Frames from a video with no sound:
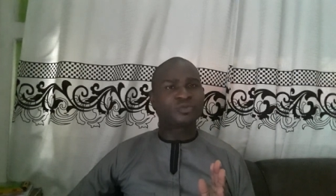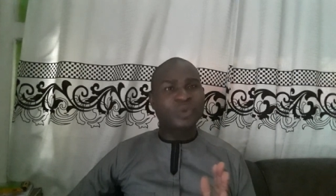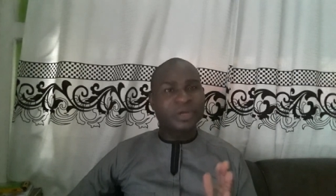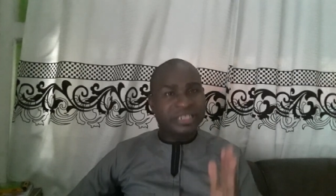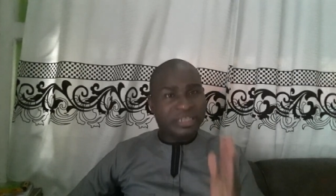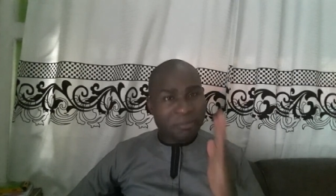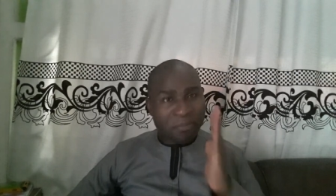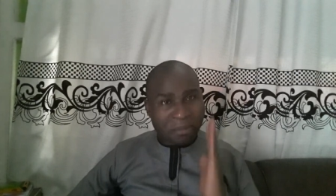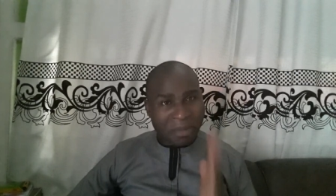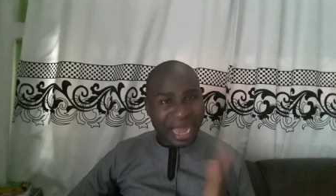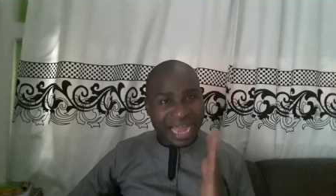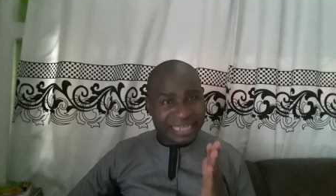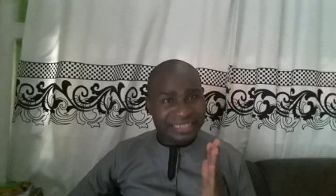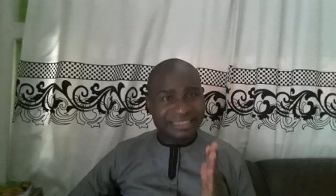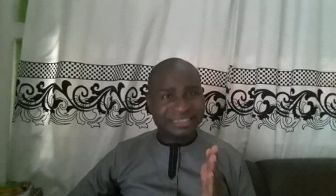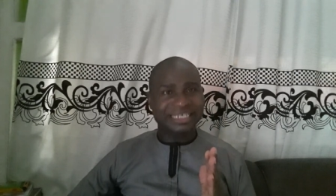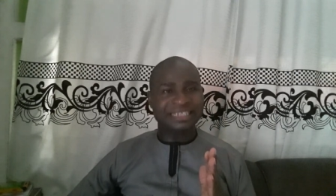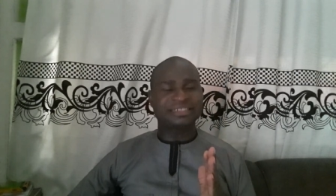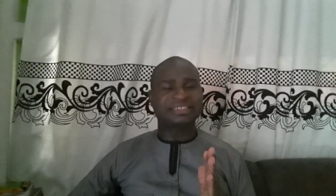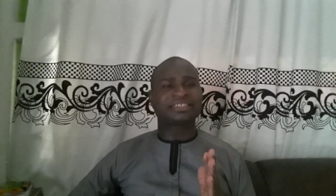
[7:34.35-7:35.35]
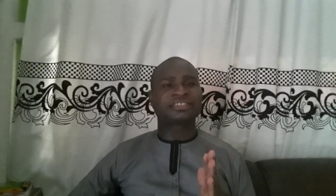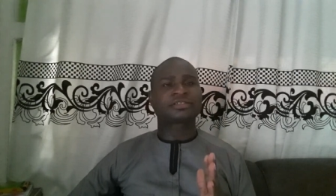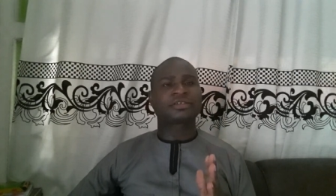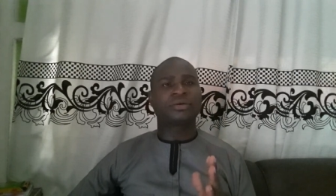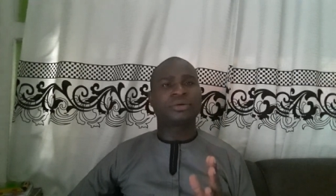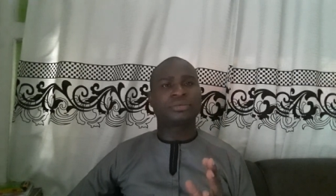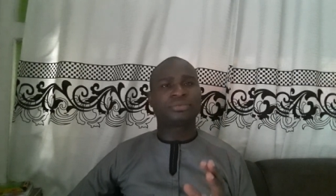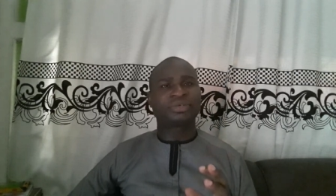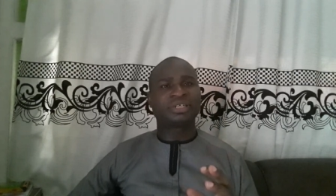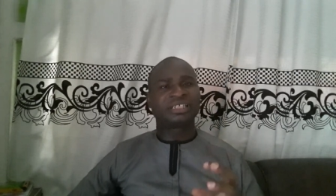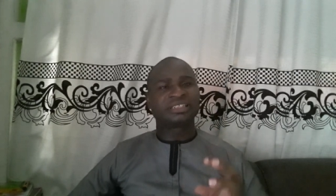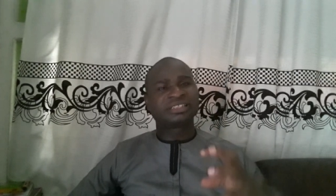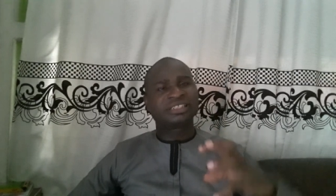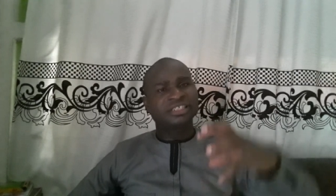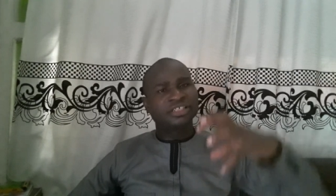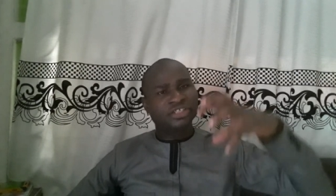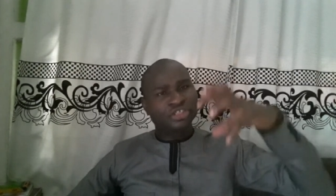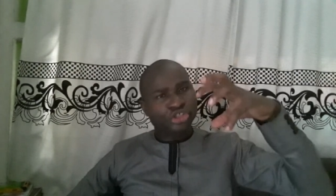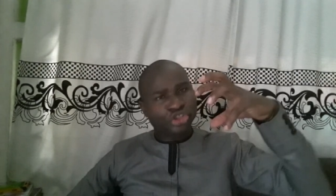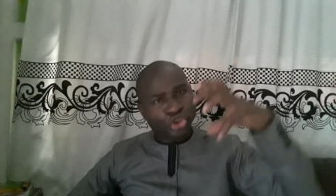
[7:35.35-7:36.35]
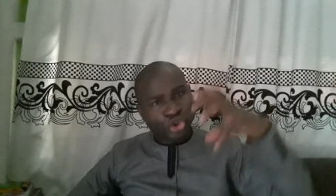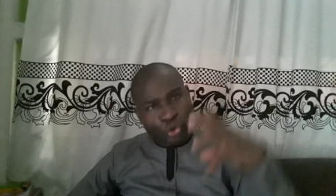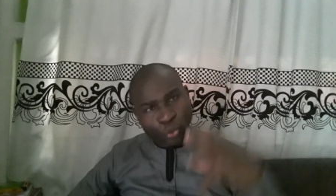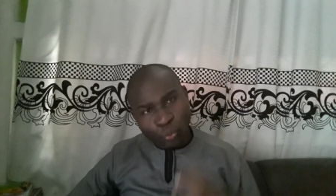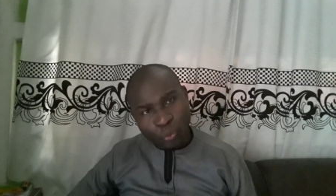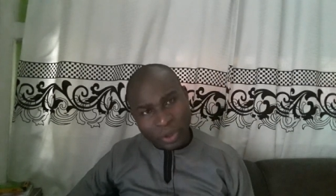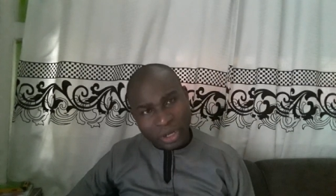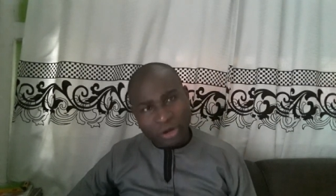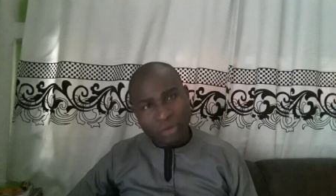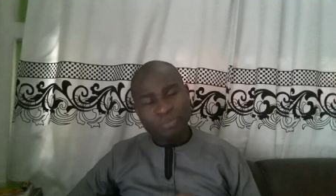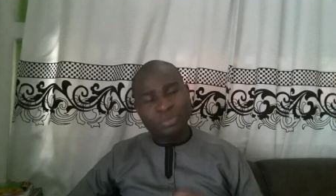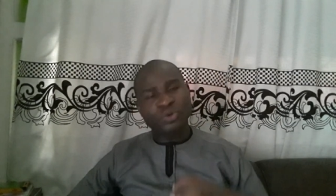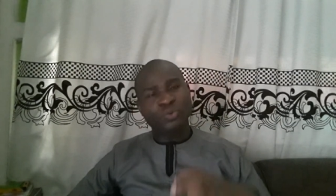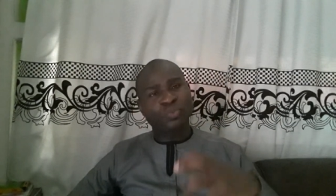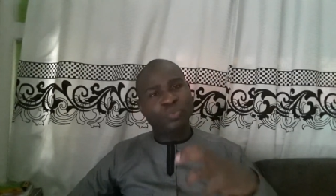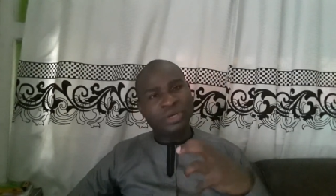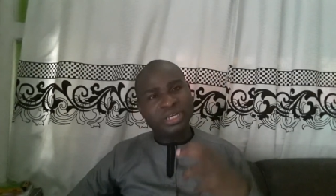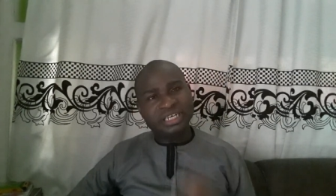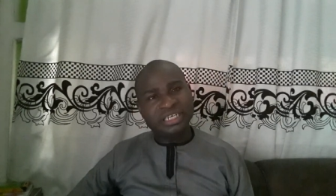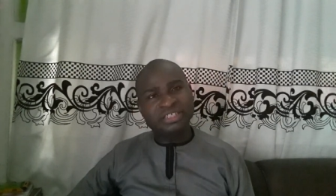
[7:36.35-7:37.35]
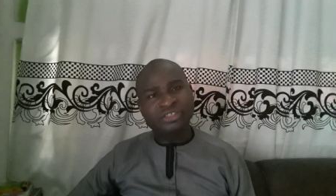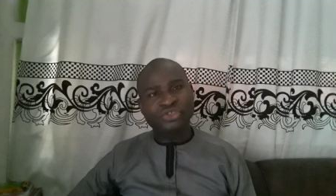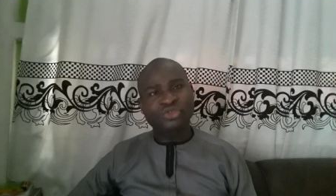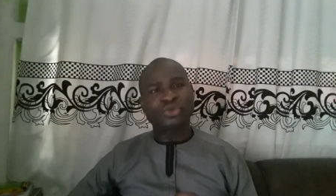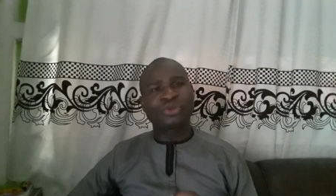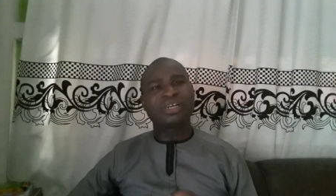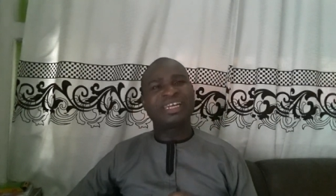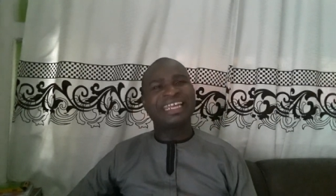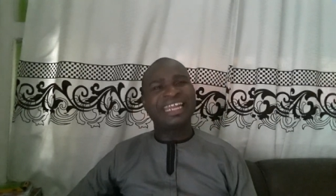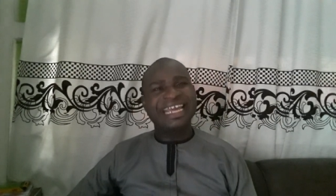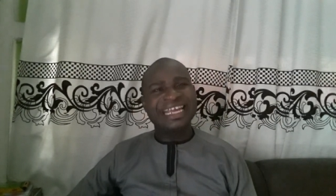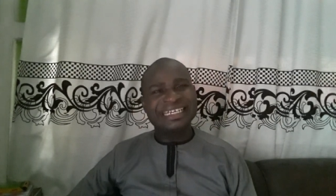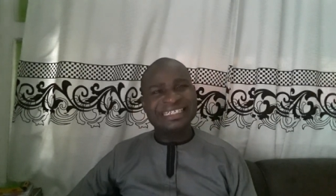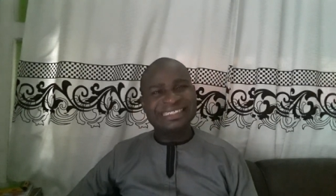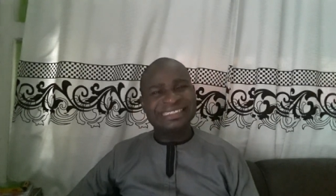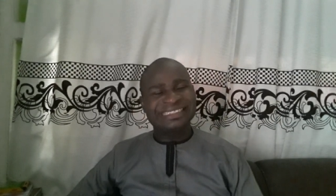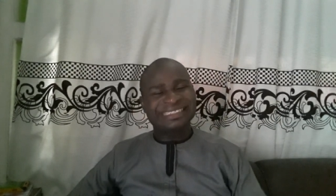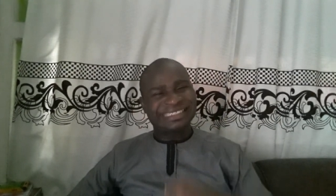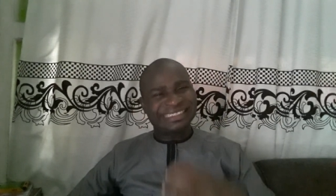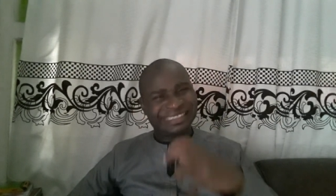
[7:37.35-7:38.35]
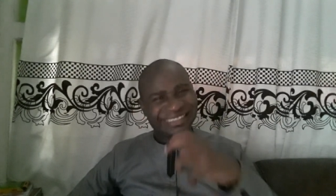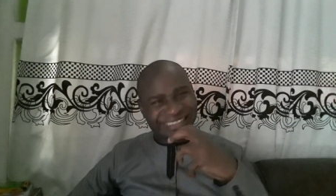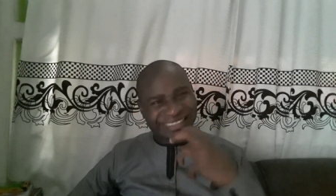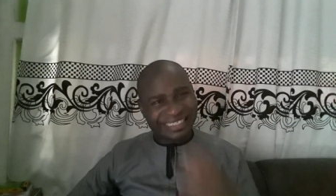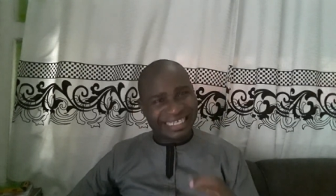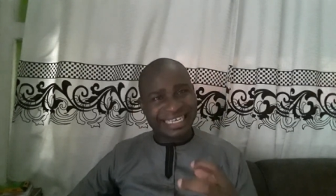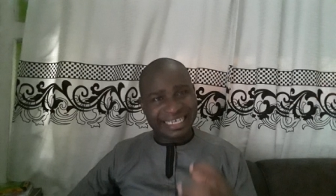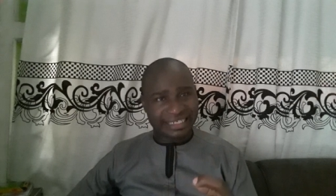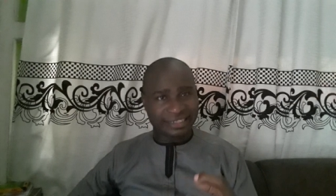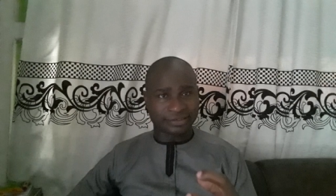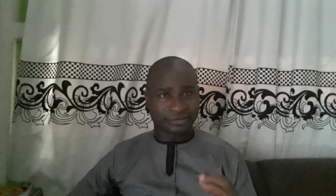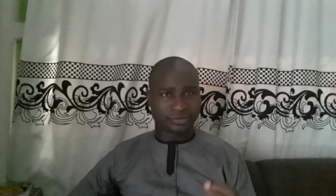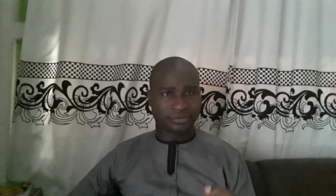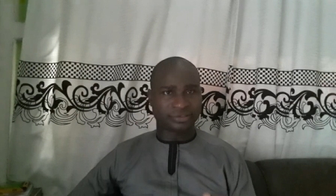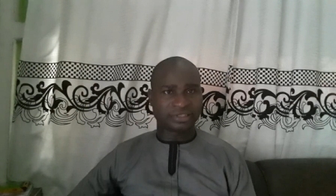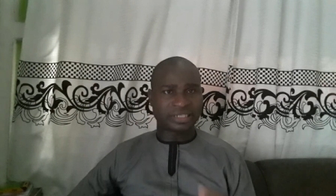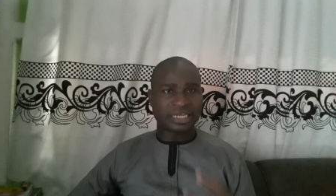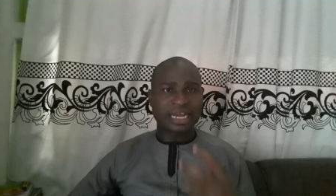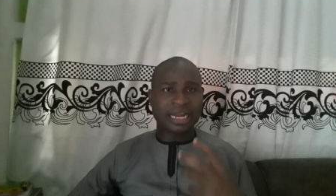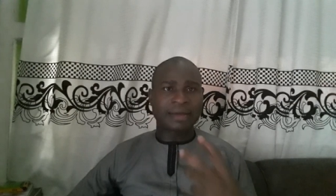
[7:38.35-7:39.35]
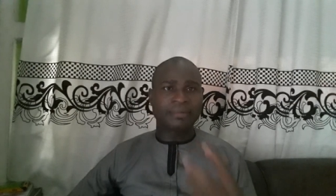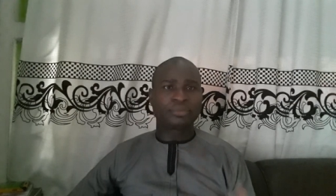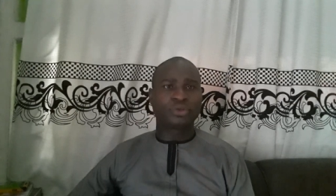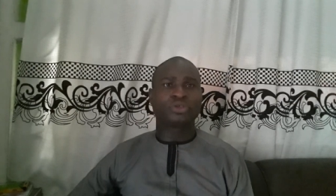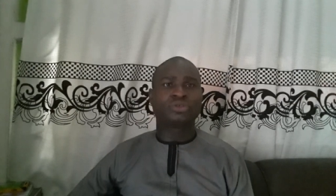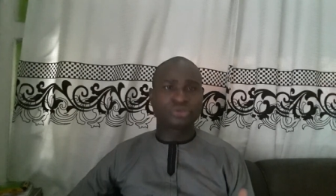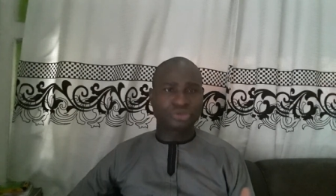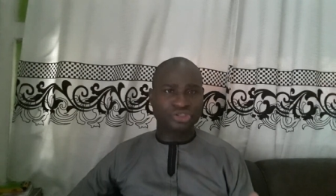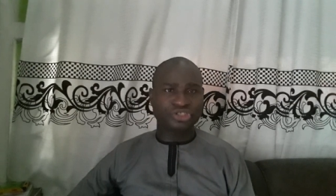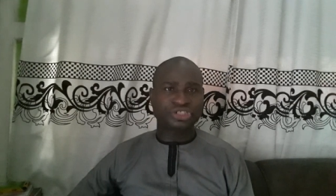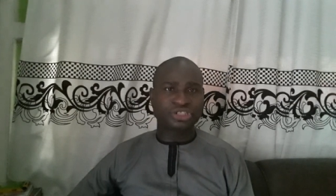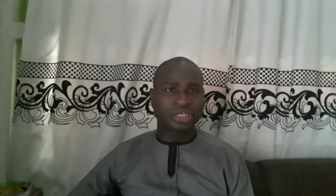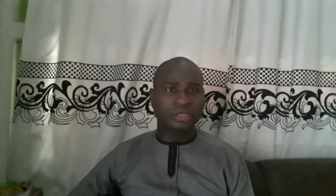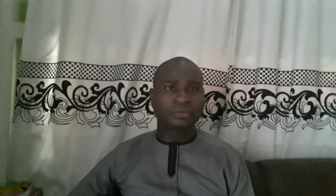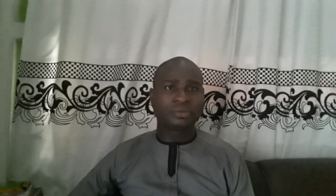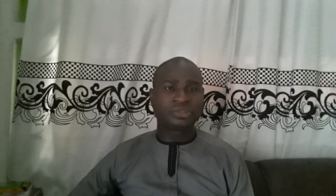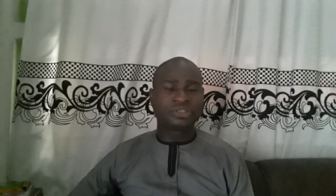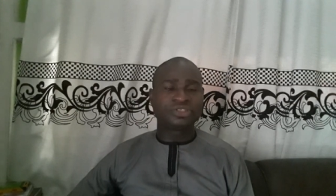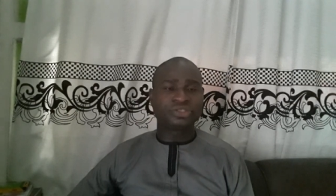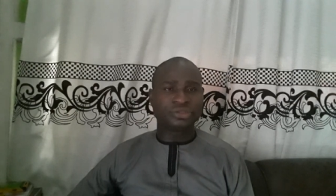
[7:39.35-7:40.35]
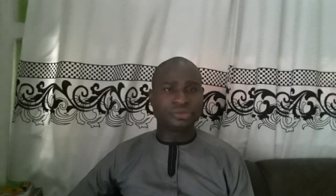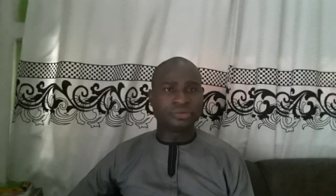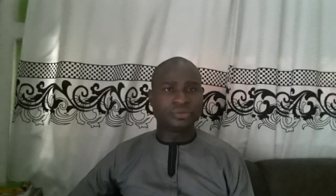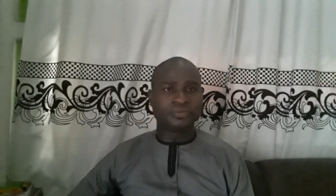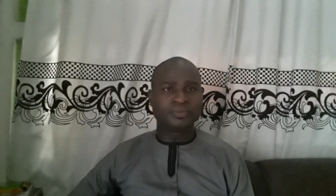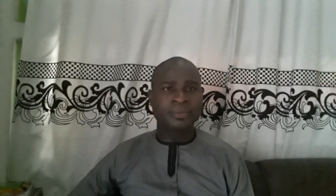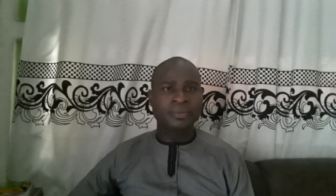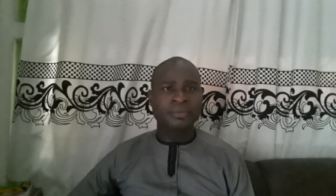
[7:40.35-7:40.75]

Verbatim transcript: When the mindset is correct, you will be willing to learn these skills that I'm going to share with you.